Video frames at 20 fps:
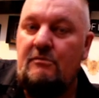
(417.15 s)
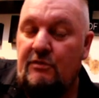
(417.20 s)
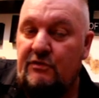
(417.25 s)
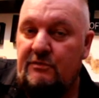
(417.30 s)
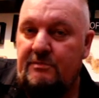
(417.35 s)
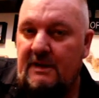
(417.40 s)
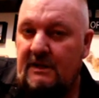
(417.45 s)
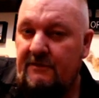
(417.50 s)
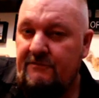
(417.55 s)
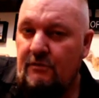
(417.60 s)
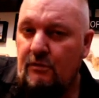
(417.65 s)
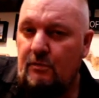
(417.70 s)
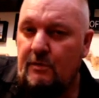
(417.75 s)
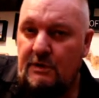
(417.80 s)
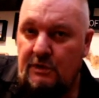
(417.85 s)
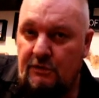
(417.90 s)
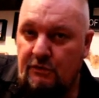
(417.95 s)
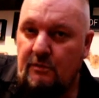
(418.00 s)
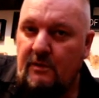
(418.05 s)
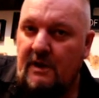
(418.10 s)
respectful
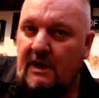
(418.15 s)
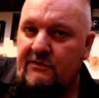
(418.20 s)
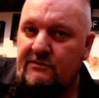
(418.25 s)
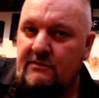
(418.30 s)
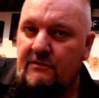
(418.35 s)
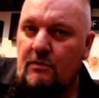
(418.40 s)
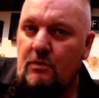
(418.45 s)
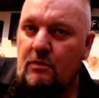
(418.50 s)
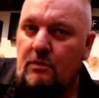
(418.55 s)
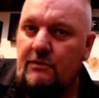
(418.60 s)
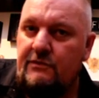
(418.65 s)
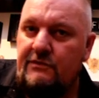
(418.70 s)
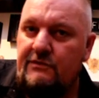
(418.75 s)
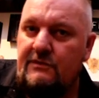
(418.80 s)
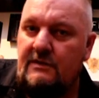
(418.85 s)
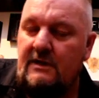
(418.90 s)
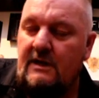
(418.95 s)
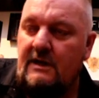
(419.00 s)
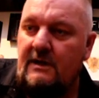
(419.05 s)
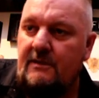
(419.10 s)
when you do ask, of course.
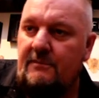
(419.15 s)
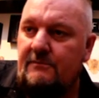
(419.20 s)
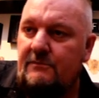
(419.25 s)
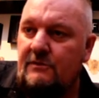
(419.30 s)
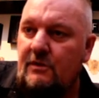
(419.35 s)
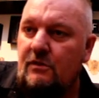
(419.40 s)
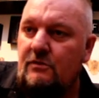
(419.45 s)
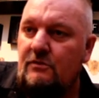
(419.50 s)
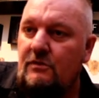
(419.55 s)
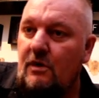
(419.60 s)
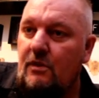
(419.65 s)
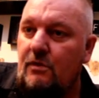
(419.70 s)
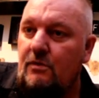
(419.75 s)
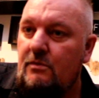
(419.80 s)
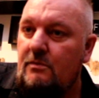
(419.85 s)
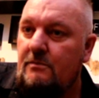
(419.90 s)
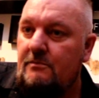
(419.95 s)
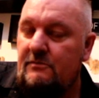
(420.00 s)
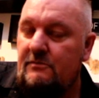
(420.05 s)
Don't go